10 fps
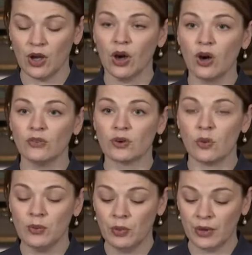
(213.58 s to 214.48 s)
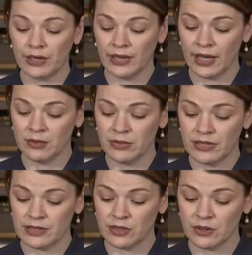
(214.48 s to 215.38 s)
Over
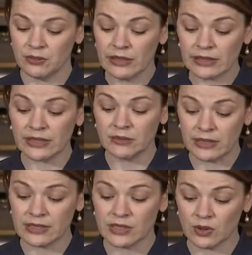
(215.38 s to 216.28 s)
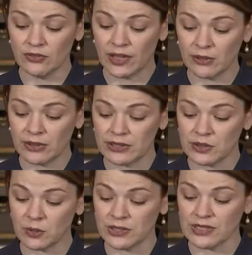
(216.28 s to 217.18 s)
1.9 million Minnesota families
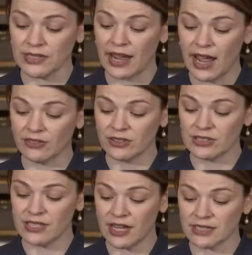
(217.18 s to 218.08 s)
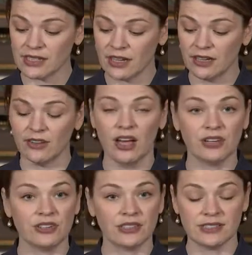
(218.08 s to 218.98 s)
will see an average tax cut of
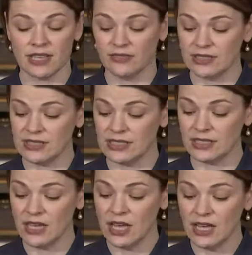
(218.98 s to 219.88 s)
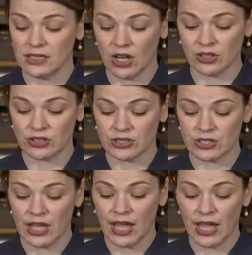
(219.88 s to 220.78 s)
$117,
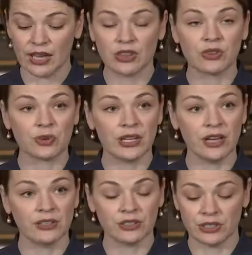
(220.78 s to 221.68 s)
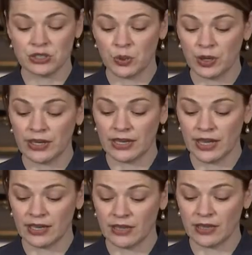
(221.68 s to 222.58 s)
and
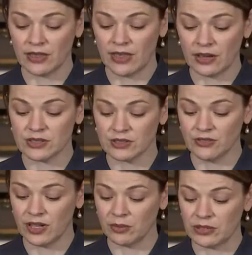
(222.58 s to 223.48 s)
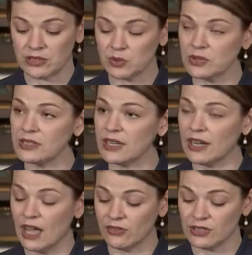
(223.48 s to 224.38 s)
329,000 families will see an
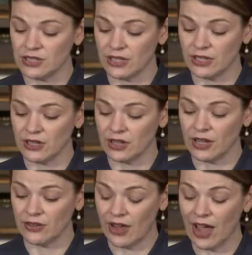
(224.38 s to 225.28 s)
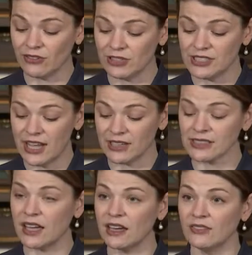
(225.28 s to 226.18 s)
average tax
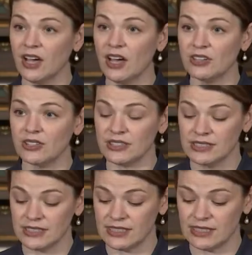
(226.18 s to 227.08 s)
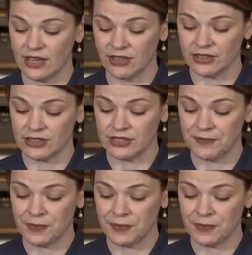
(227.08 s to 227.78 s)
cut of $160.